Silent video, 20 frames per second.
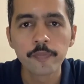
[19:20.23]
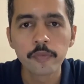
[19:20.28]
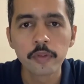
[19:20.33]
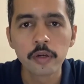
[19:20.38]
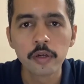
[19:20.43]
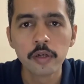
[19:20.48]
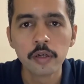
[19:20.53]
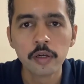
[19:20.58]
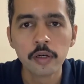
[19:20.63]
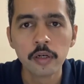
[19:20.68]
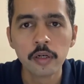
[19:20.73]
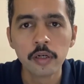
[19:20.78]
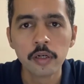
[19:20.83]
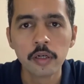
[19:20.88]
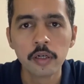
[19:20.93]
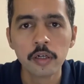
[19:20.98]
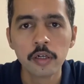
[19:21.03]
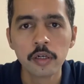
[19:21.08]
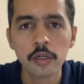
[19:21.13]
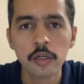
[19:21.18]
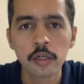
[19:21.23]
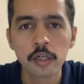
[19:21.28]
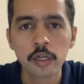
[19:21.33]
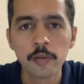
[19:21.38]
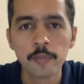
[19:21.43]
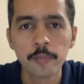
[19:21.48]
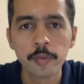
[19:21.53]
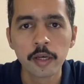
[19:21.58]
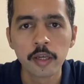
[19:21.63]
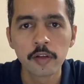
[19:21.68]
a
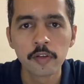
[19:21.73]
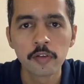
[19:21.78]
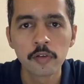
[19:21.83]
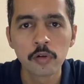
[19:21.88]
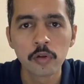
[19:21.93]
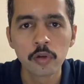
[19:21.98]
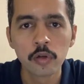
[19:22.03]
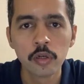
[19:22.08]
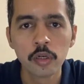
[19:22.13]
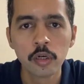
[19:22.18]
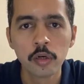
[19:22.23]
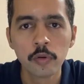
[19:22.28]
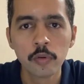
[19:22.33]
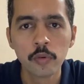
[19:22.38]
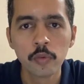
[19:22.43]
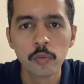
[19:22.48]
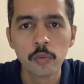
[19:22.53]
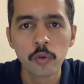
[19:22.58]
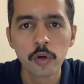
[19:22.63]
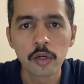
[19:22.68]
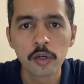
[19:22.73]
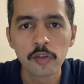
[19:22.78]
comparison on what